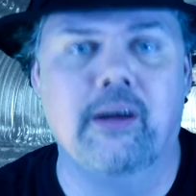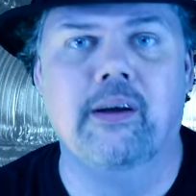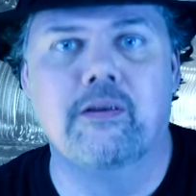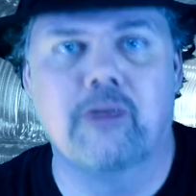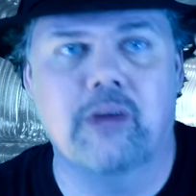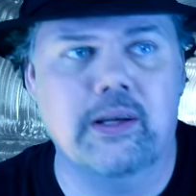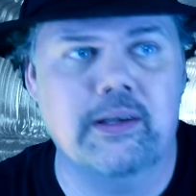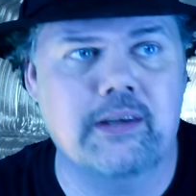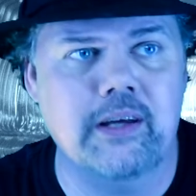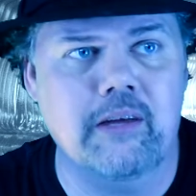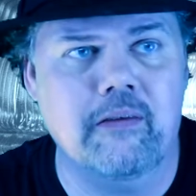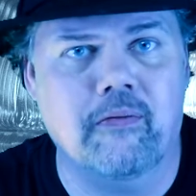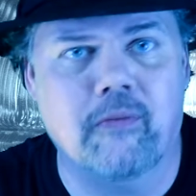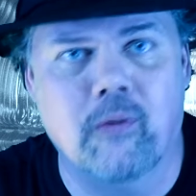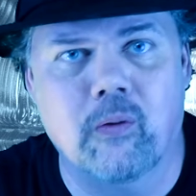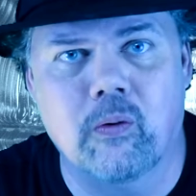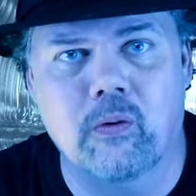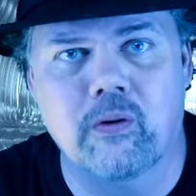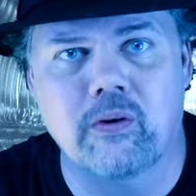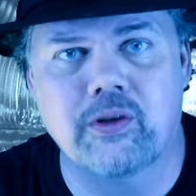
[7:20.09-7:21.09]
So that's it
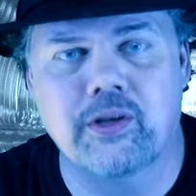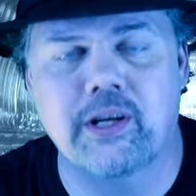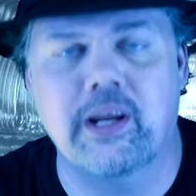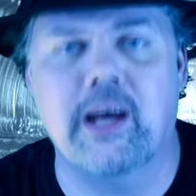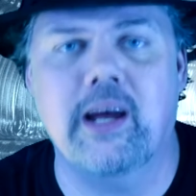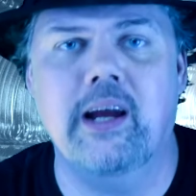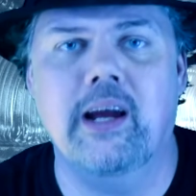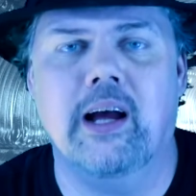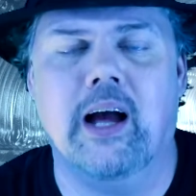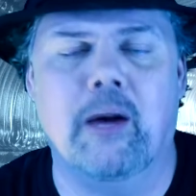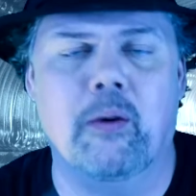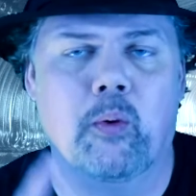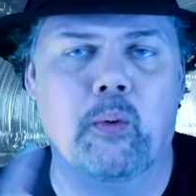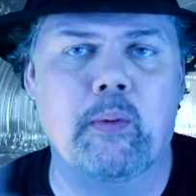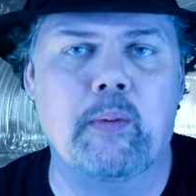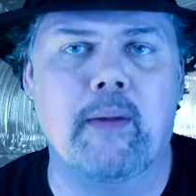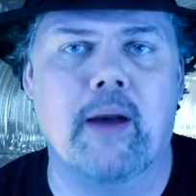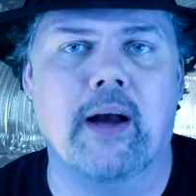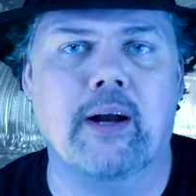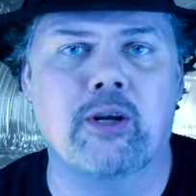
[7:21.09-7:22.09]
for today. I will
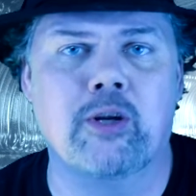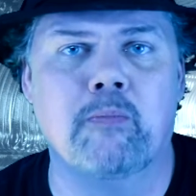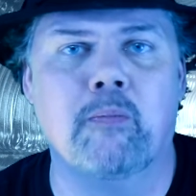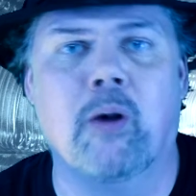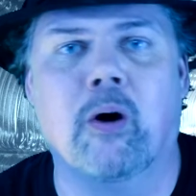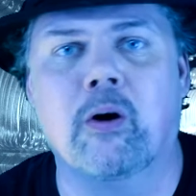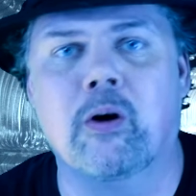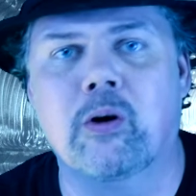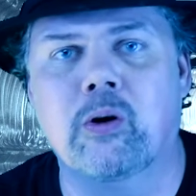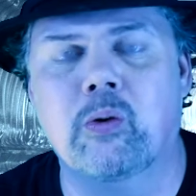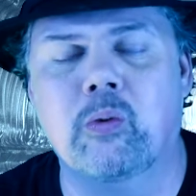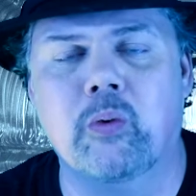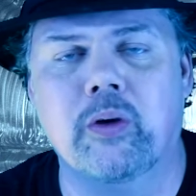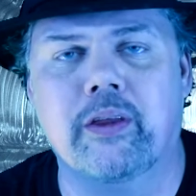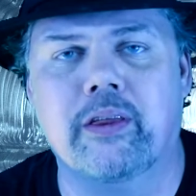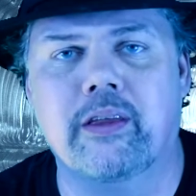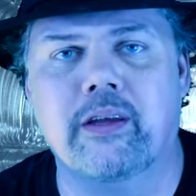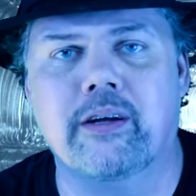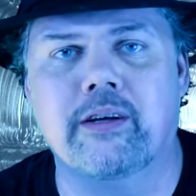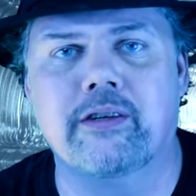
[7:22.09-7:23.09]
be back tomorrow
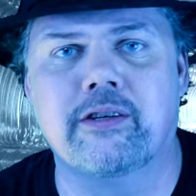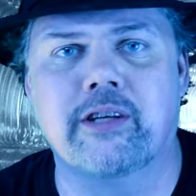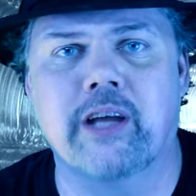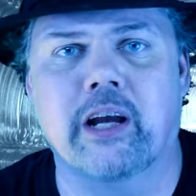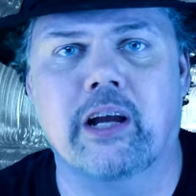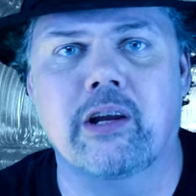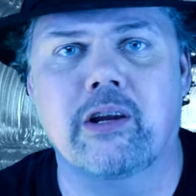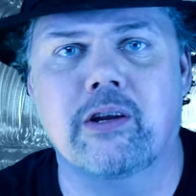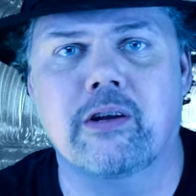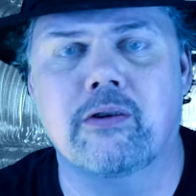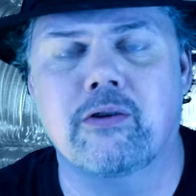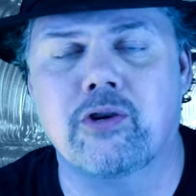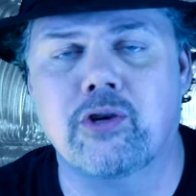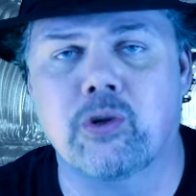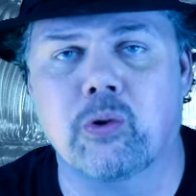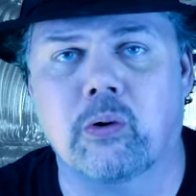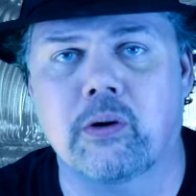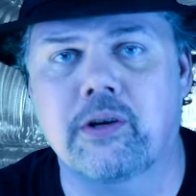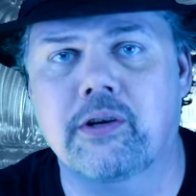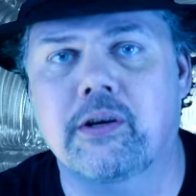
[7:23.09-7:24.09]
with the second
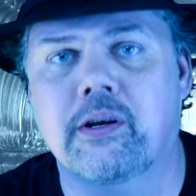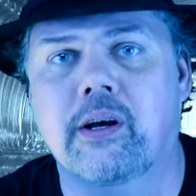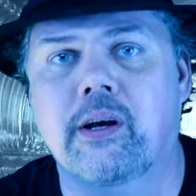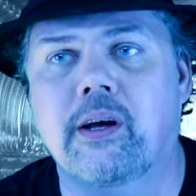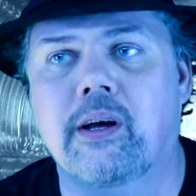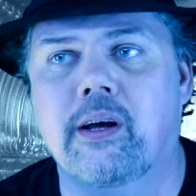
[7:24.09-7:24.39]
short.